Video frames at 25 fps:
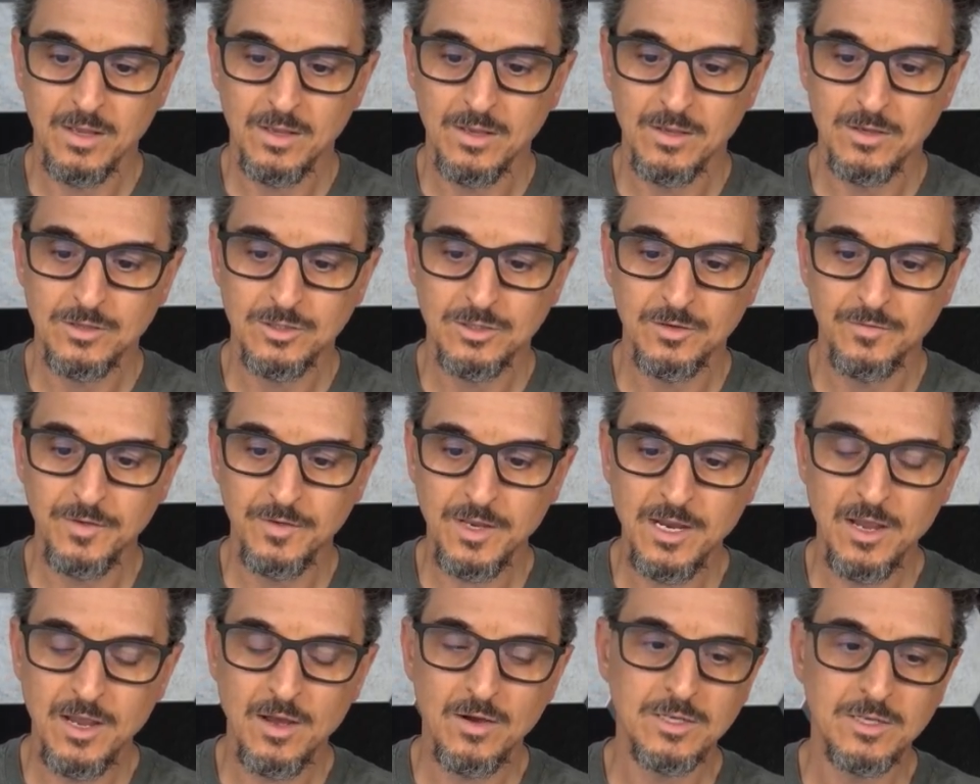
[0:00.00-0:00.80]
So
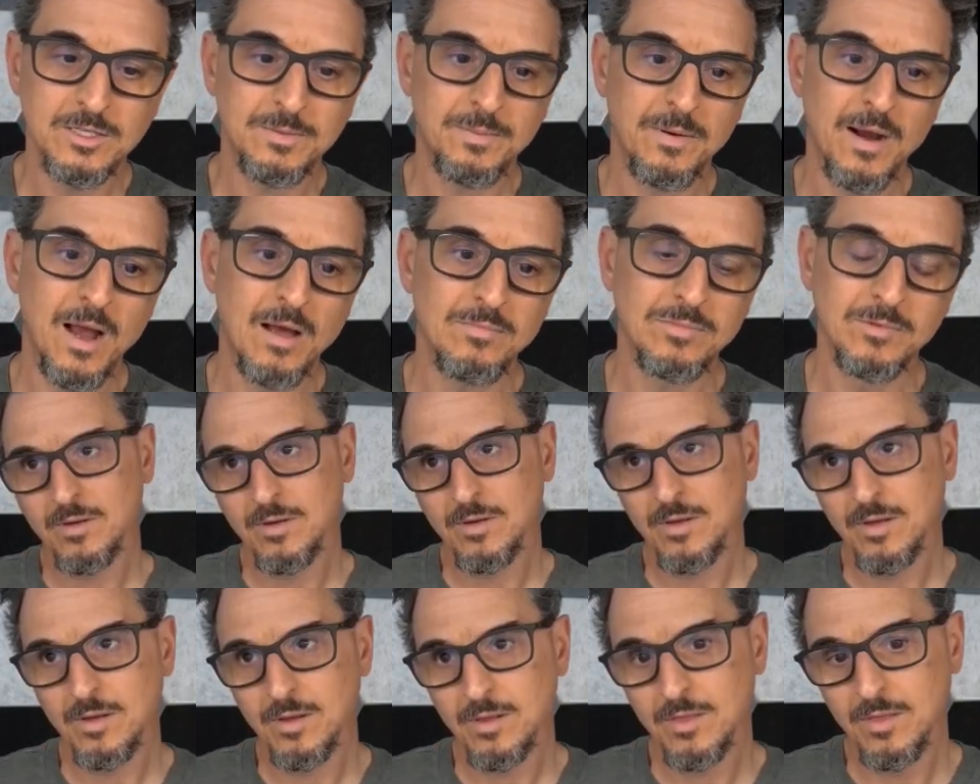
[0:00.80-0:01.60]
video is
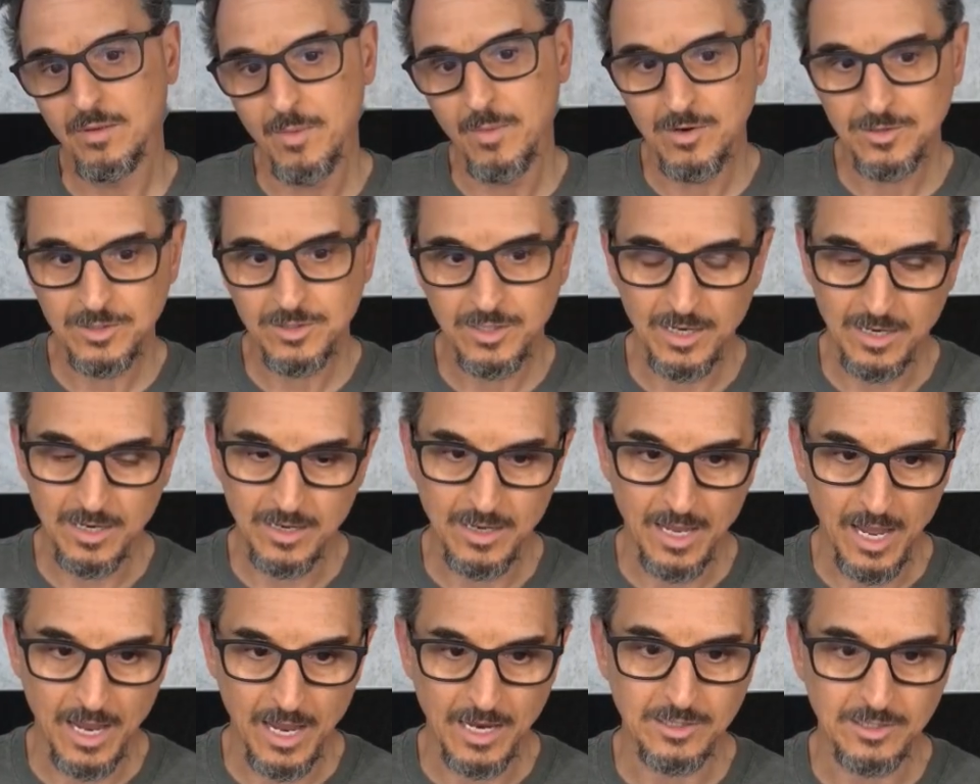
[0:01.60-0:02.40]
probably the most
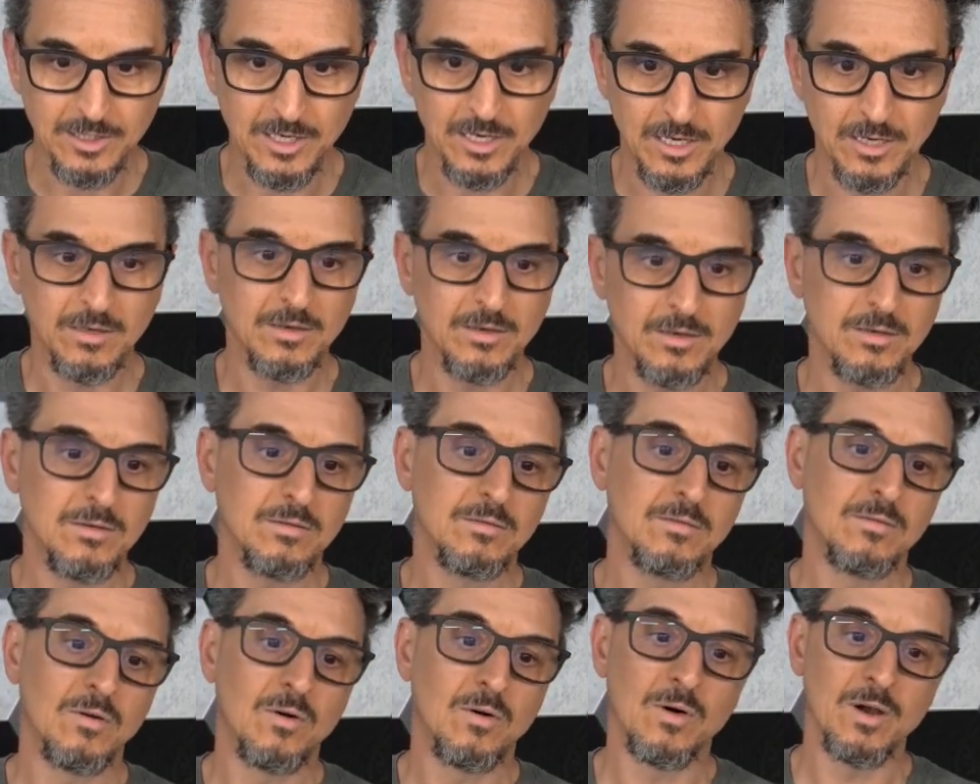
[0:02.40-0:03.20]
engaging
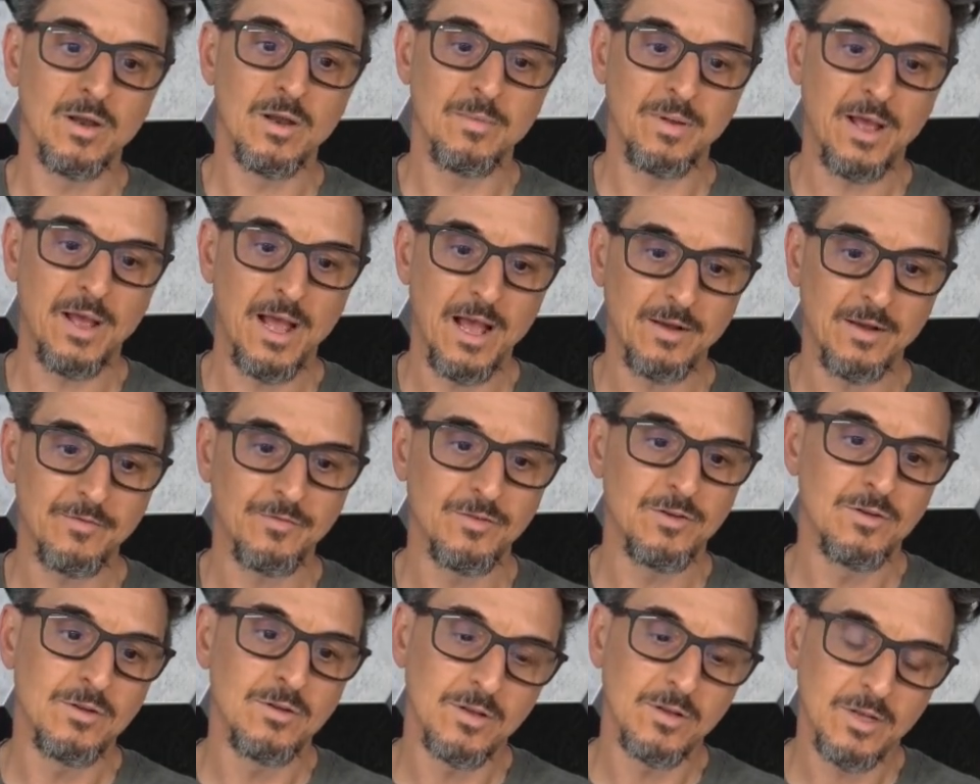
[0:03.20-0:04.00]
or
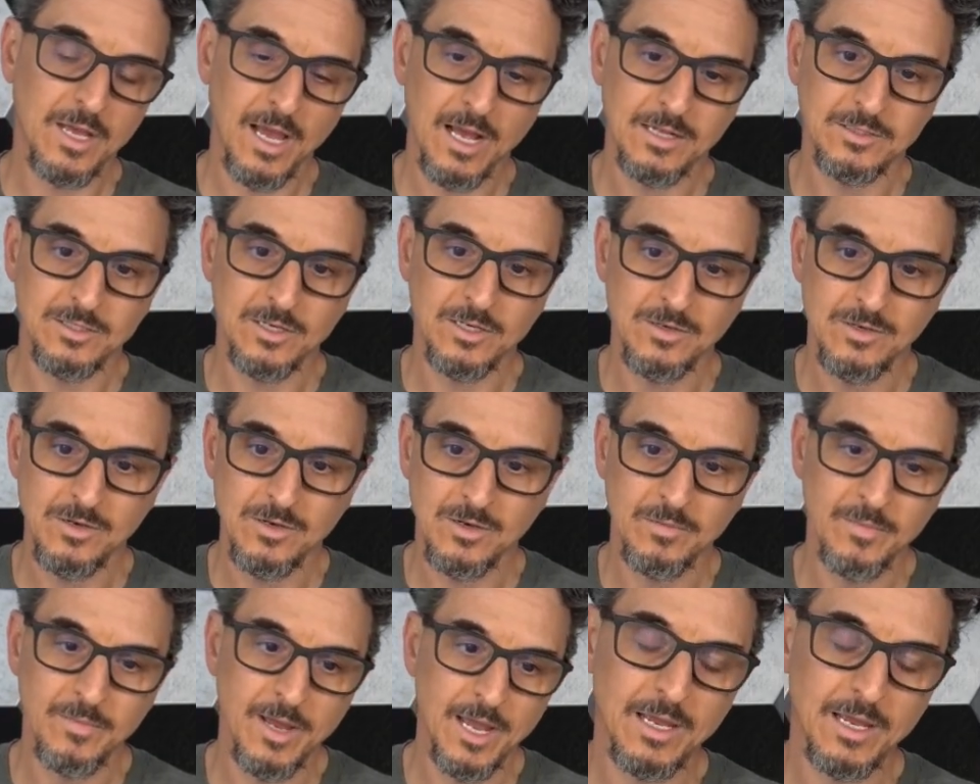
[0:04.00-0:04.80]
impactful content you can make.